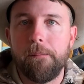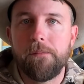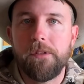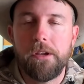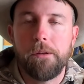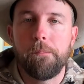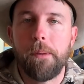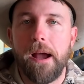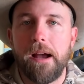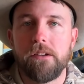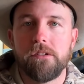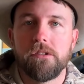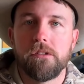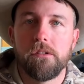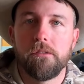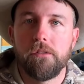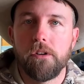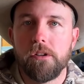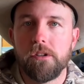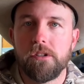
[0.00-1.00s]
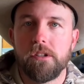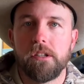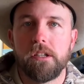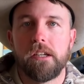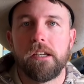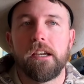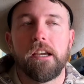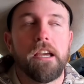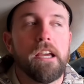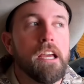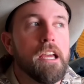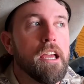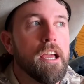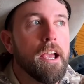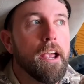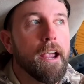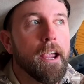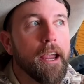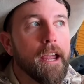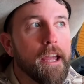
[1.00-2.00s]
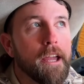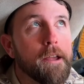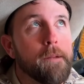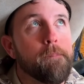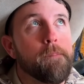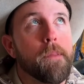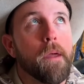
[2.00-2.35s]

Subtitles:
did Bass University, and